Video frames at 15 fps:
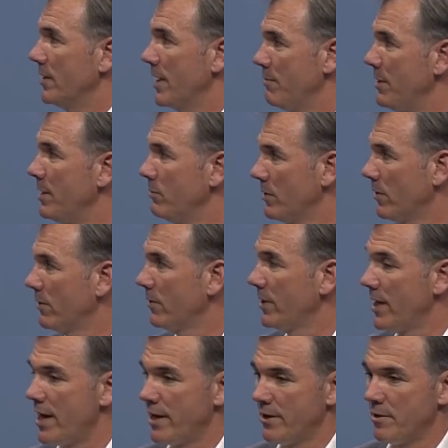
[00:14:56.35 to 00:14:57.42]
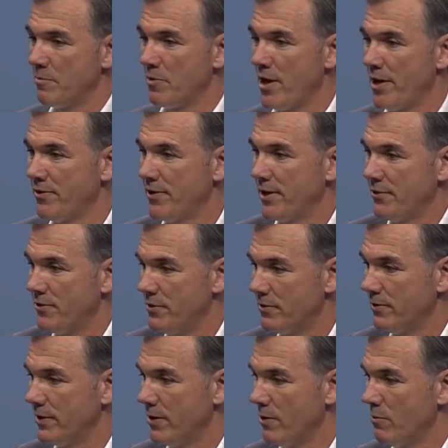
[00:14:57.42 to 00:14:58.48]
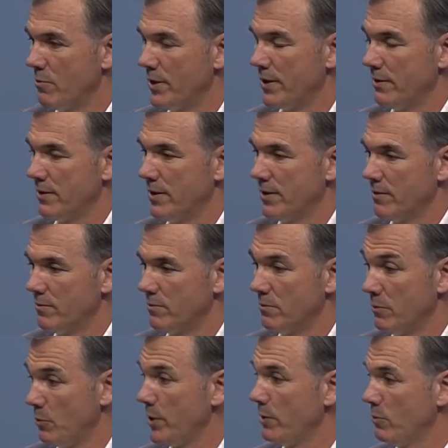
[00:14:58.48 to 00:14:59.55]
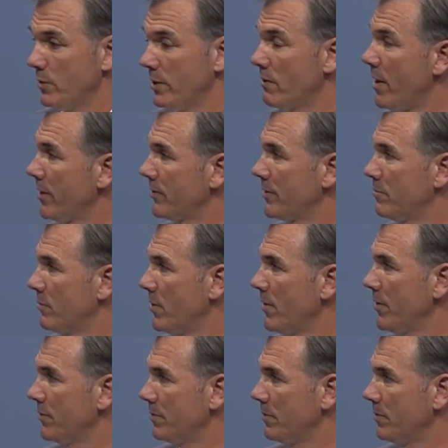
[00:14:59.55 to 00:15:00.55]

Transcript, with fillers: I mean, early on in a process, you, you know, we, uh, we, we lost employees